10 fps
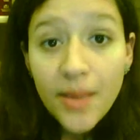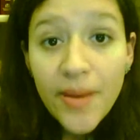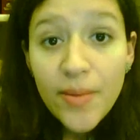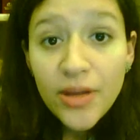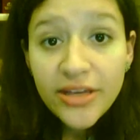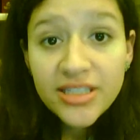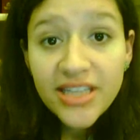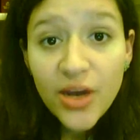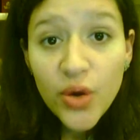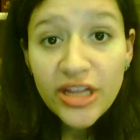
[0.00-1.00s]
Some people let you
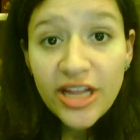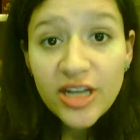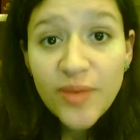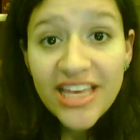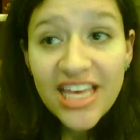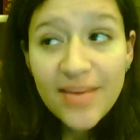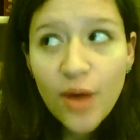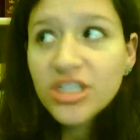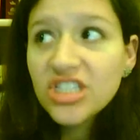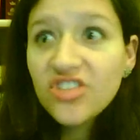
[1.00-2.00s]
send query letters by
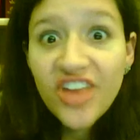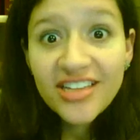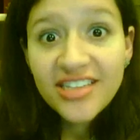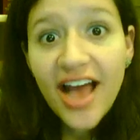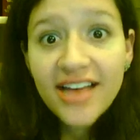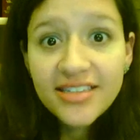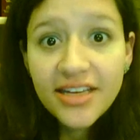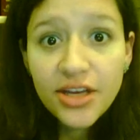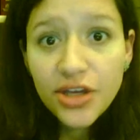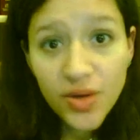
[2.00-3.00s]
email, which is
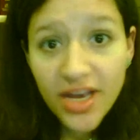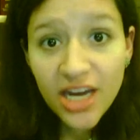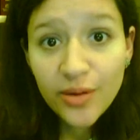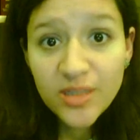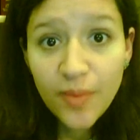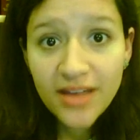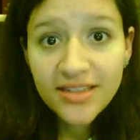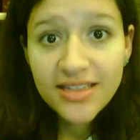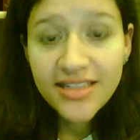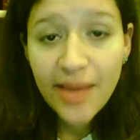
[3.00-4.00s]
fantastic. You could get a
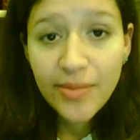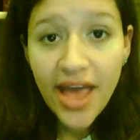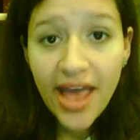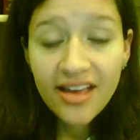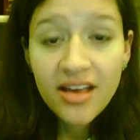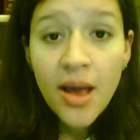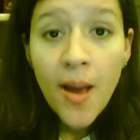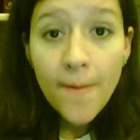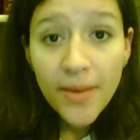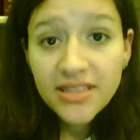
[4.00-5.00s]
response in the same day.
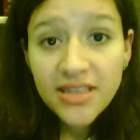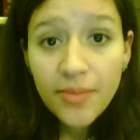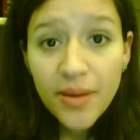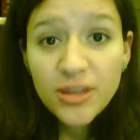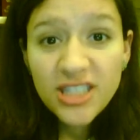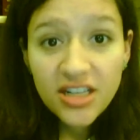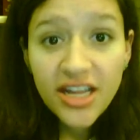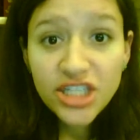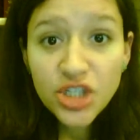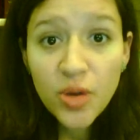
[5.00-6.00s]
But some people still
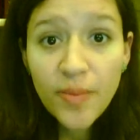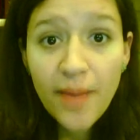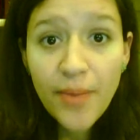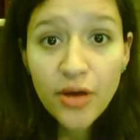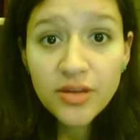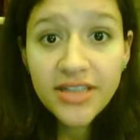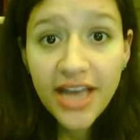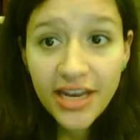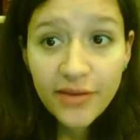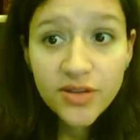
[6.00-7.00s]
like to do it by post,
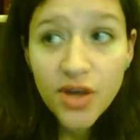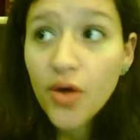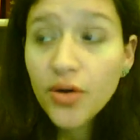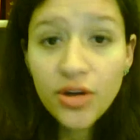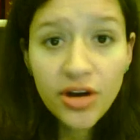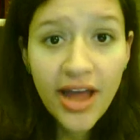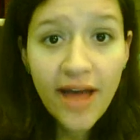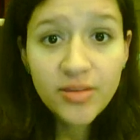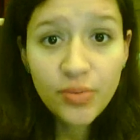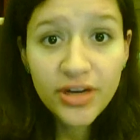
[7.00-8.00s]
and if so, you're going to
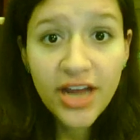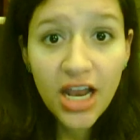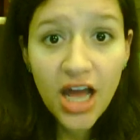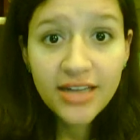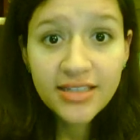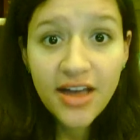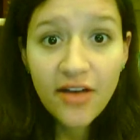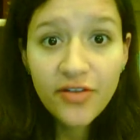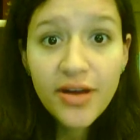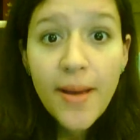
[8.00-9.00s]
have to print out a lot of
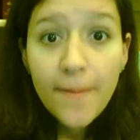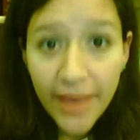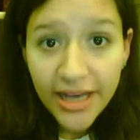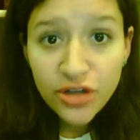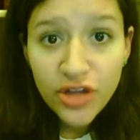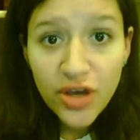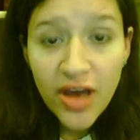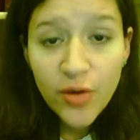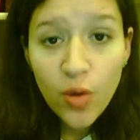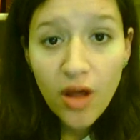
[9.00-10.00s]
stuff. Make sure that you
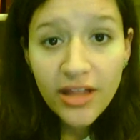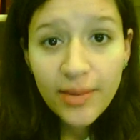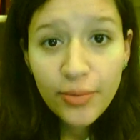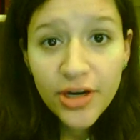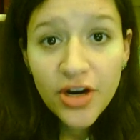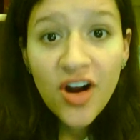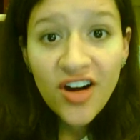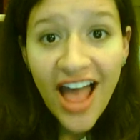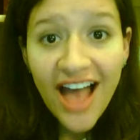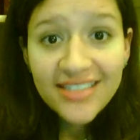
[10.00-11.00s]
have a quality printer
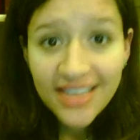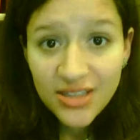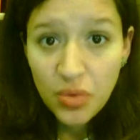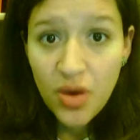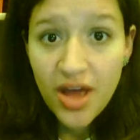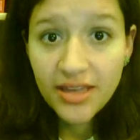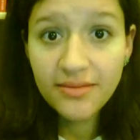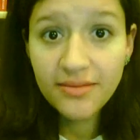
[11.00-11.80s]
or access to one.